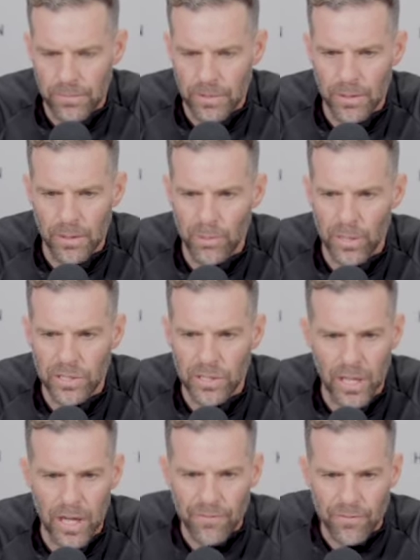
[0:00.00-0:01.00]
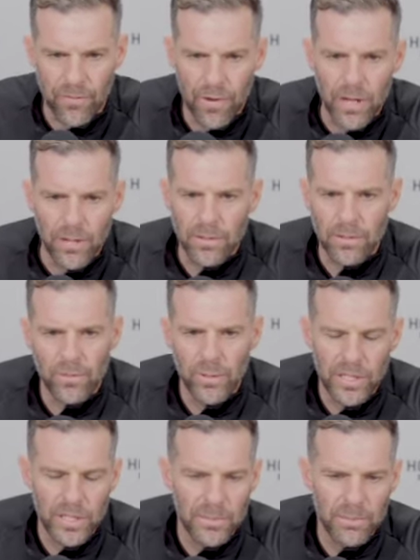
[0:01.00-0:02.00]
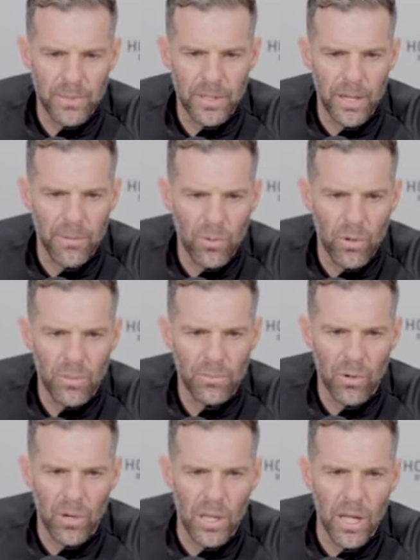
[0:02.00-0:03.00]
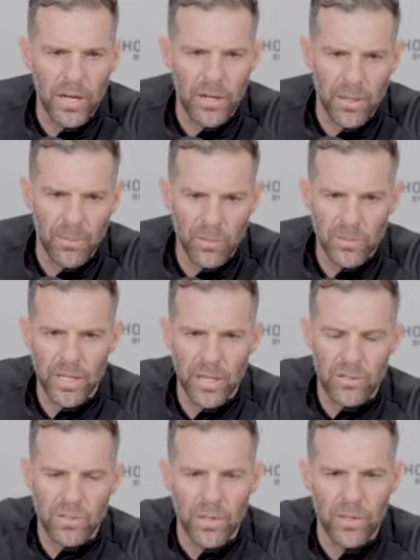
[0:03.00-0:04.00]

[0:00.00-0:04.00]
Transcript: they're going to press you left, right. We just, again, brought a lot of numbers there. So I